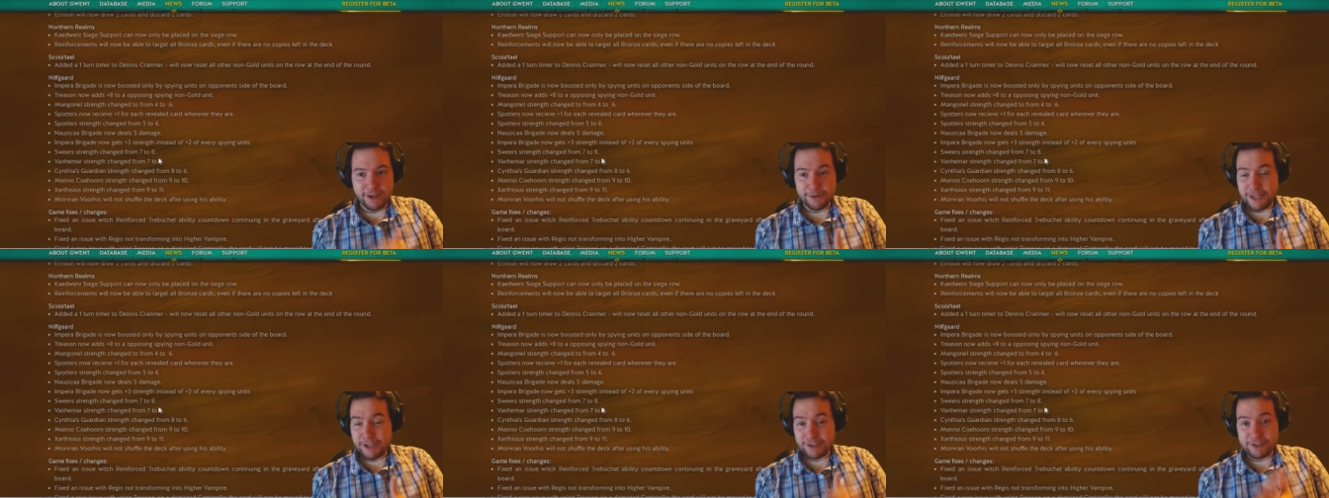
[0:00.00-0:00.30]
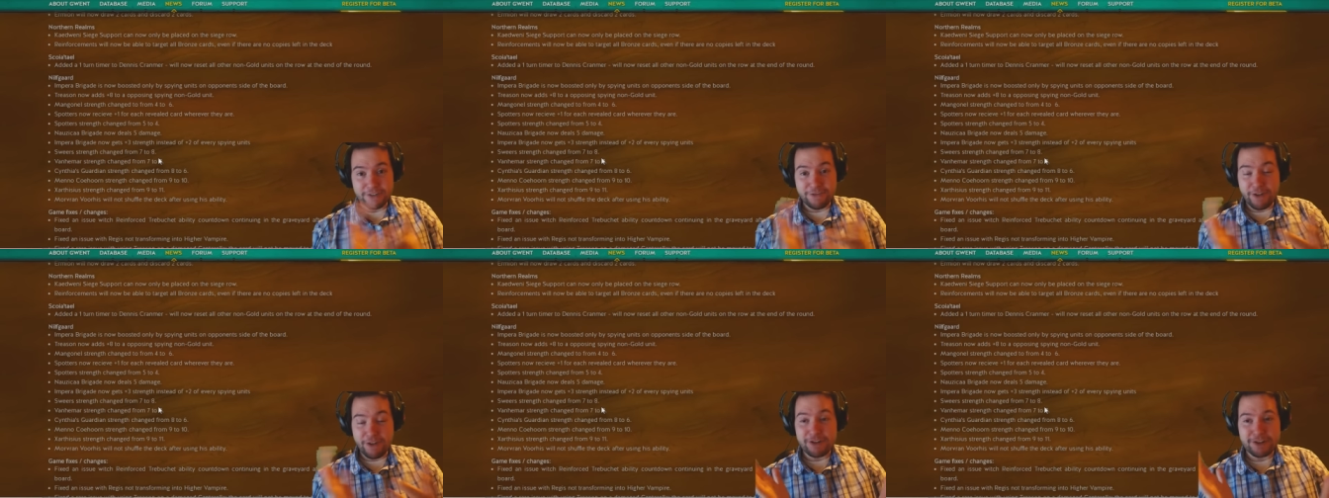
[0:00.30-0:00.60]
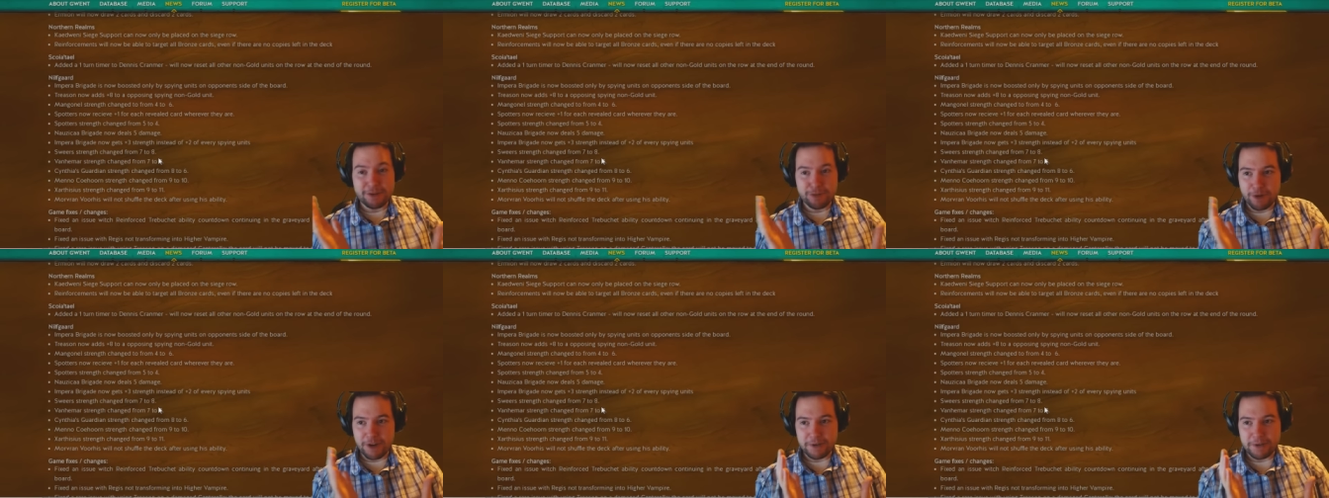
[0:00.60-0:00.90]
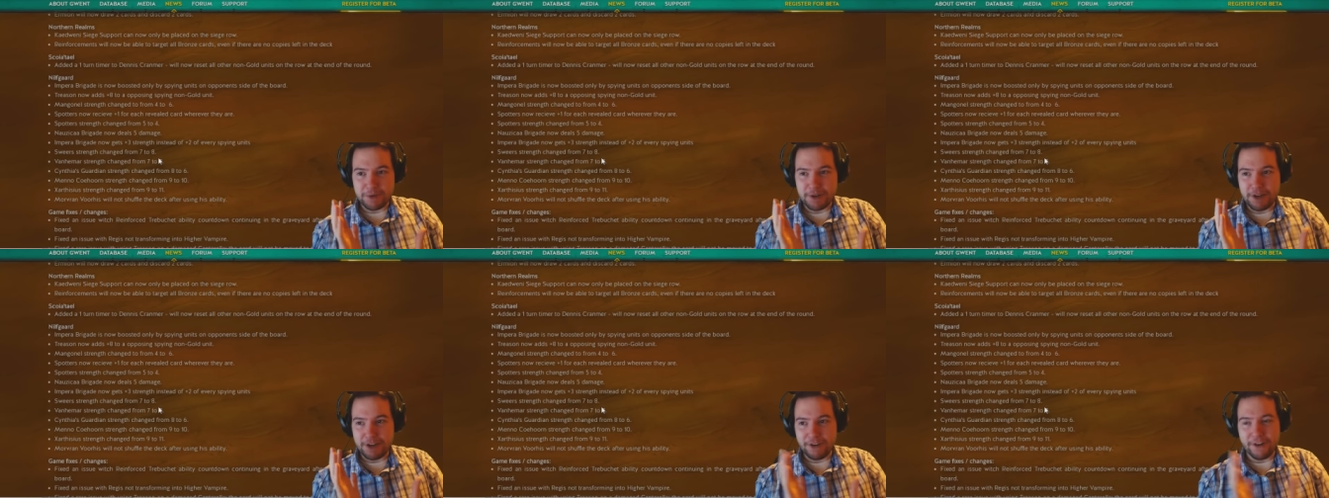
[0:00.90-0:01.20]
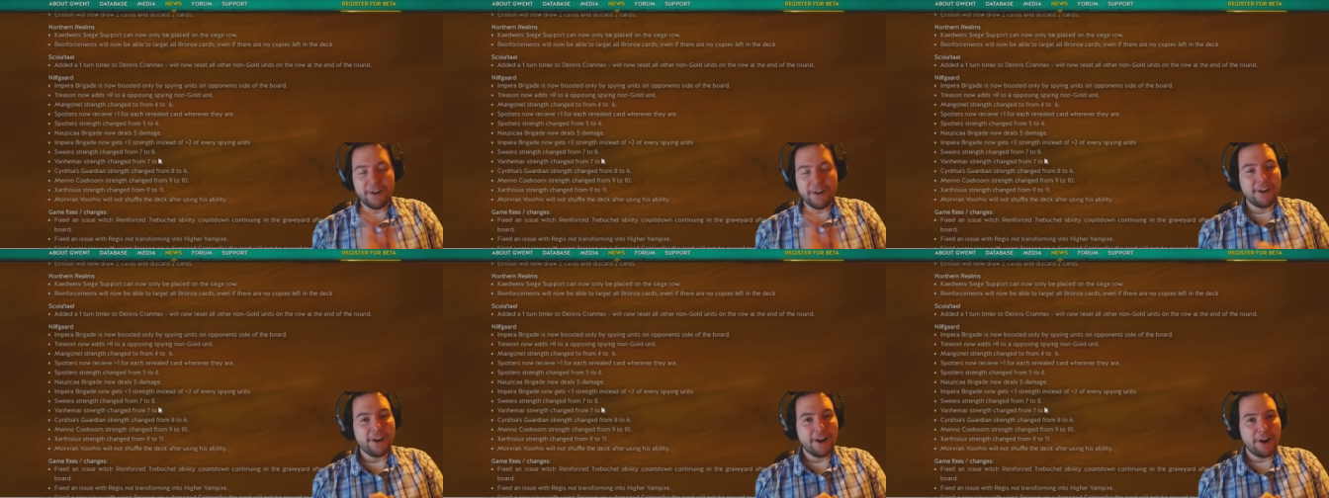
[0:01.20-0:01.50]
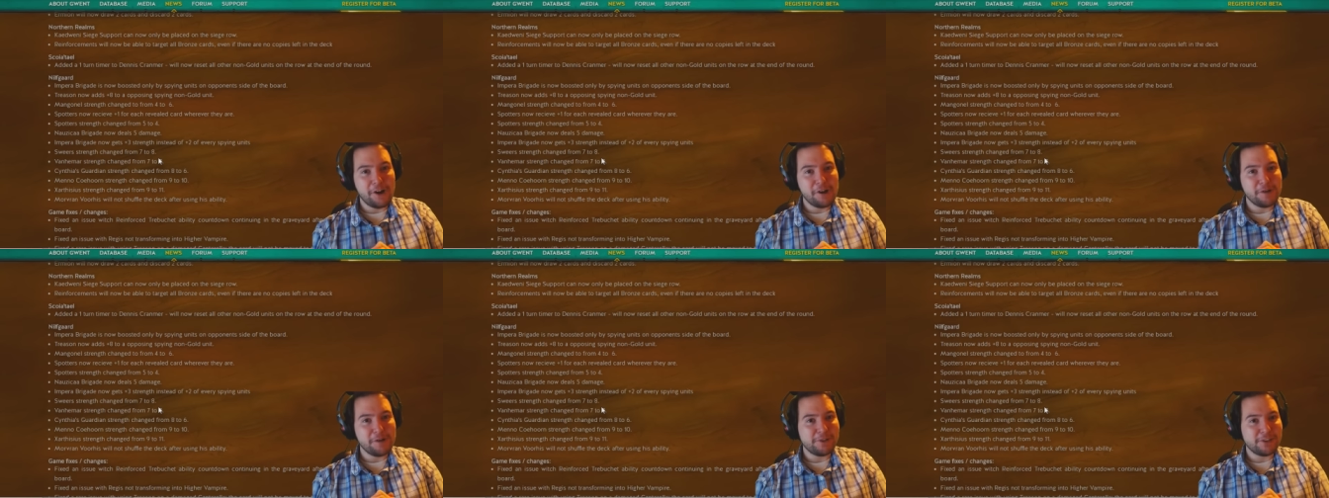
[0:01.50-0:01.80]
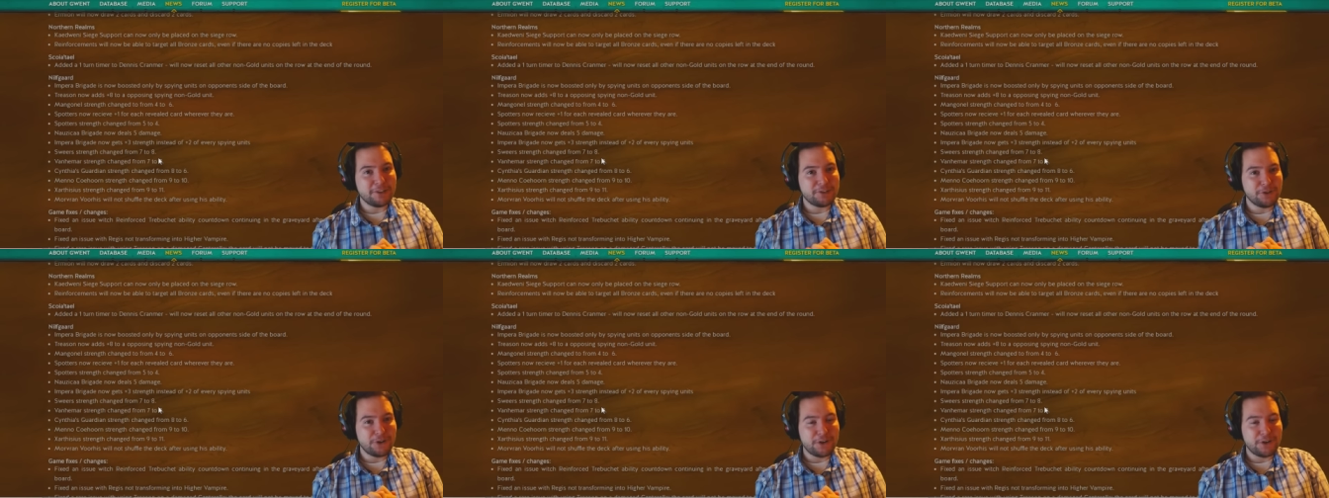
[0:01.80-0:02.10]
I was actually very surprised when I got home
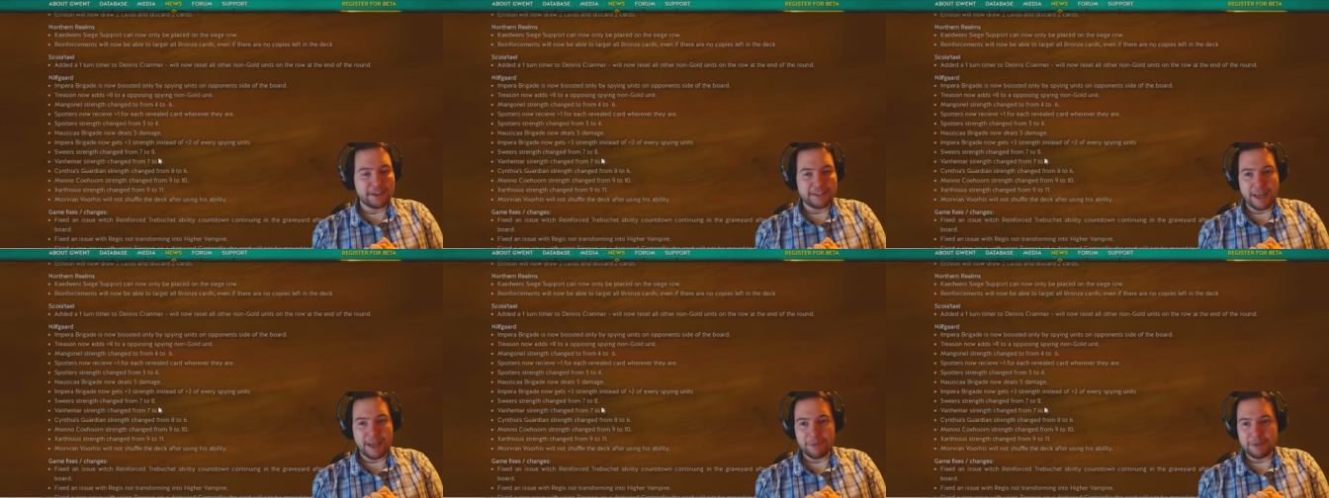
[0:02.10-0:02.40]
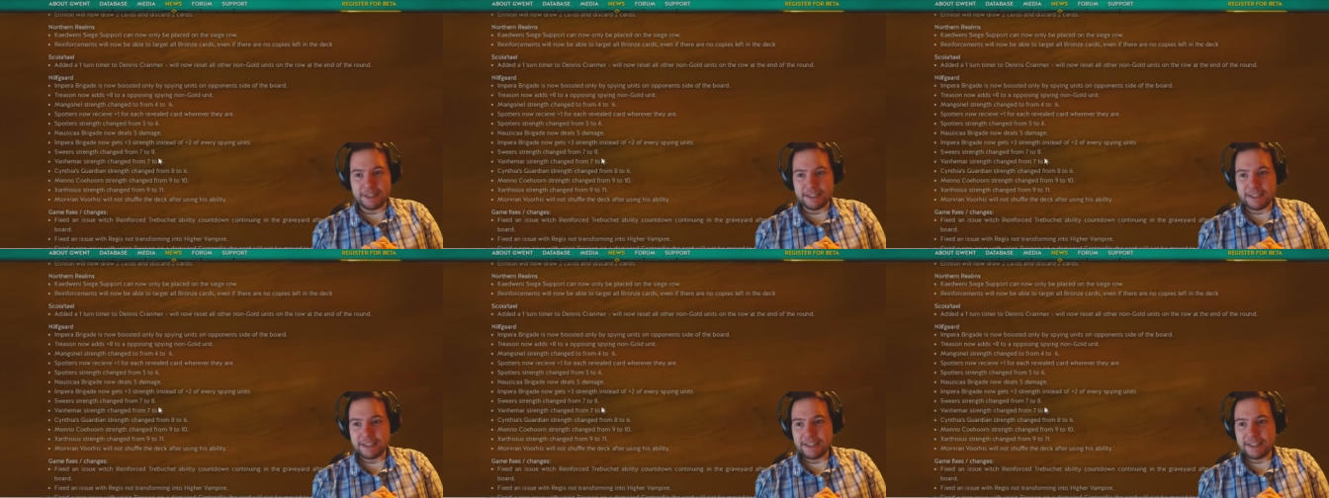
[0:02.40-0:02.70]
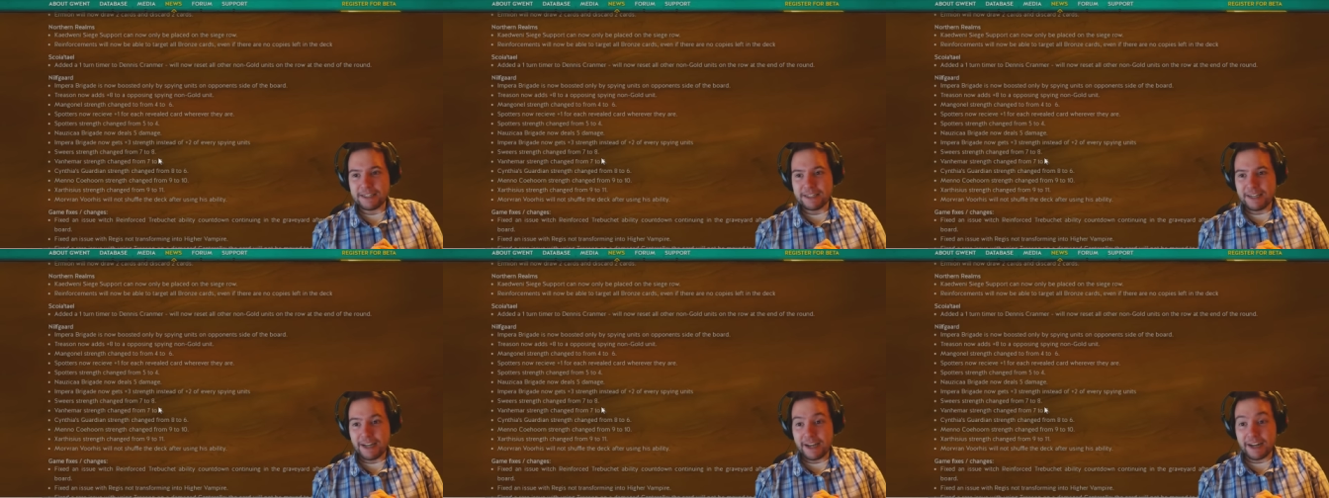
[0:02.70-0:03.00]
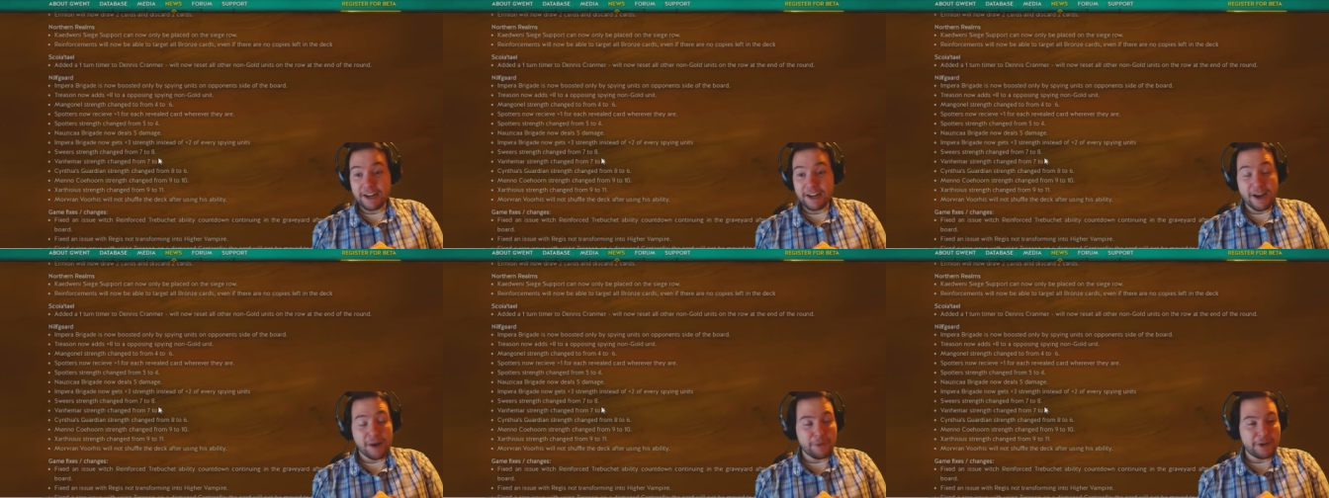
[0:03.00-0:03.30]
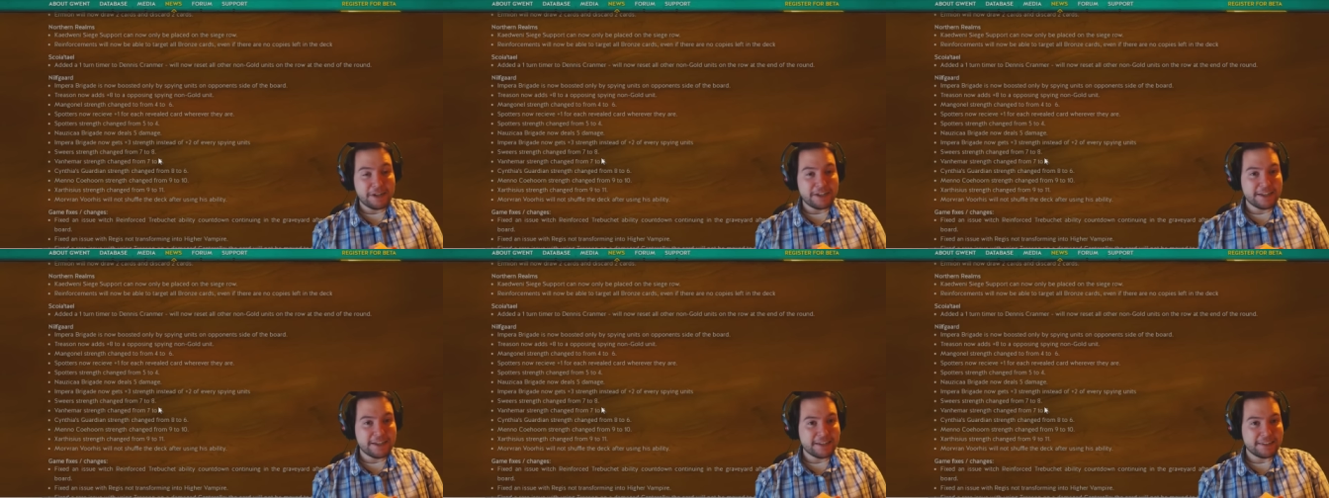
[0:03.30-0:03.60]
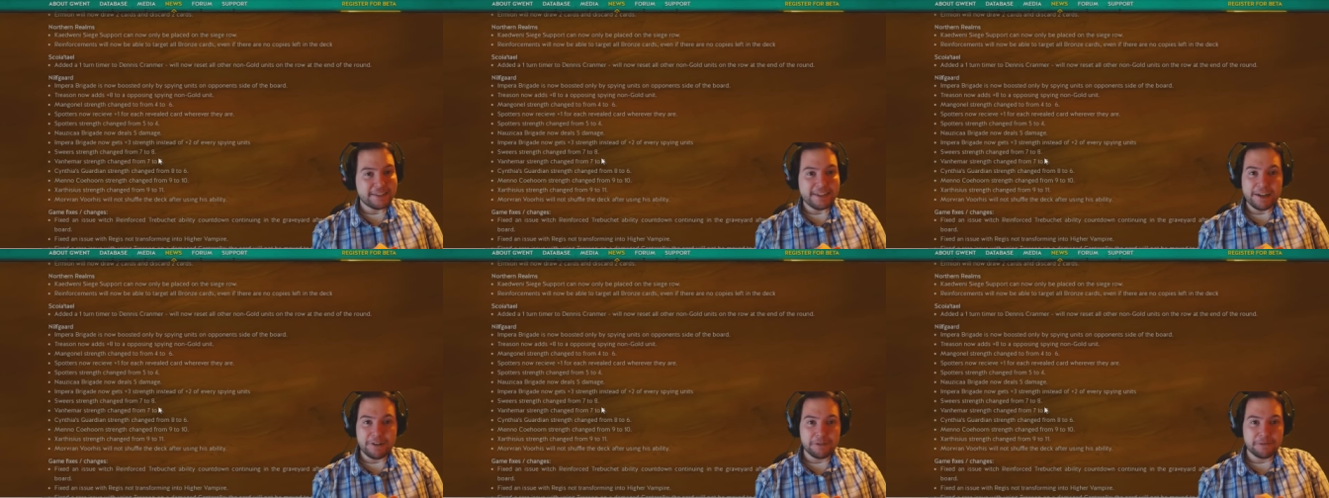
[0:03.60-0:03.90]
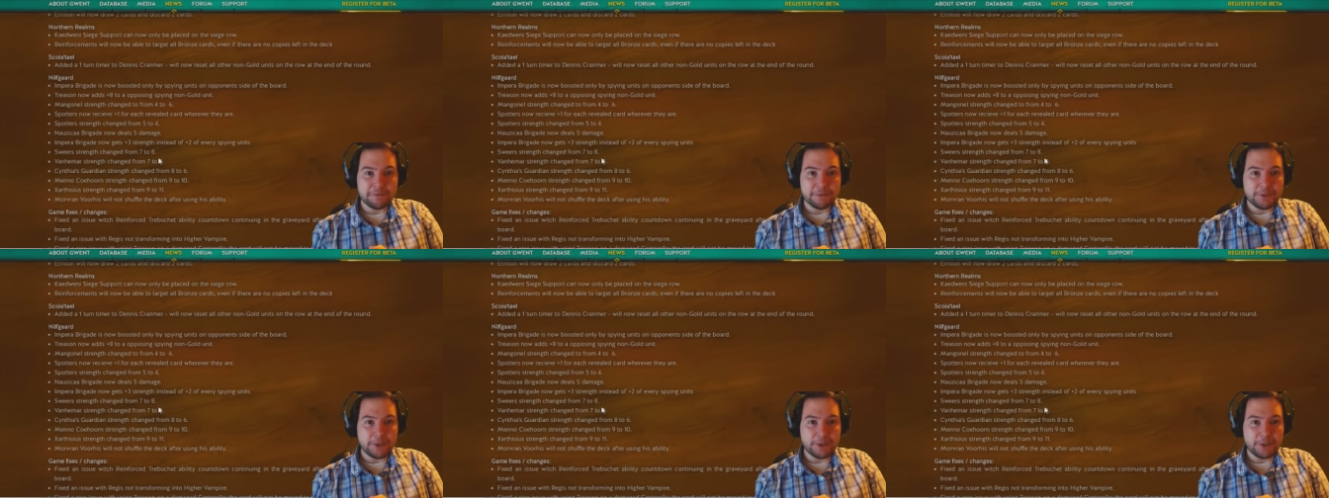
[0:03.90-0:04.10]
and saw it as happening, and I can't wait to test it out.